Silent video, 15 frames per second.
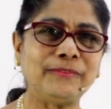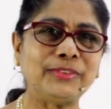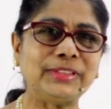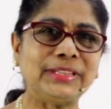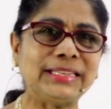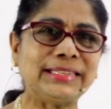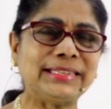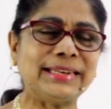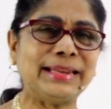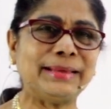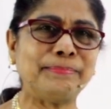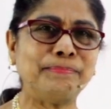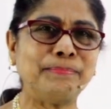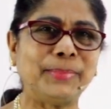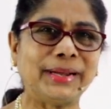for this
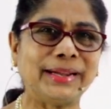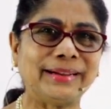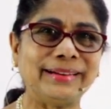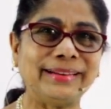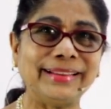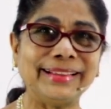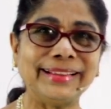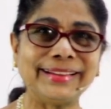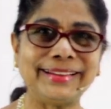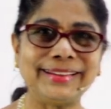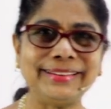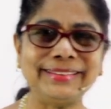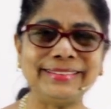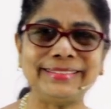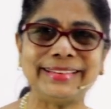number.
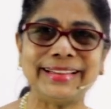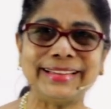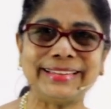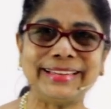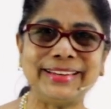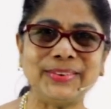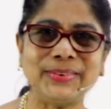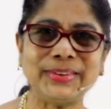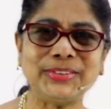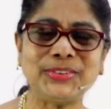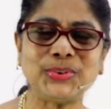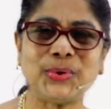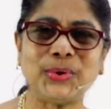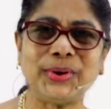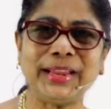Good. Did you
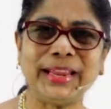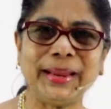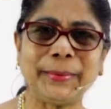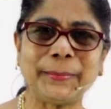enjoy?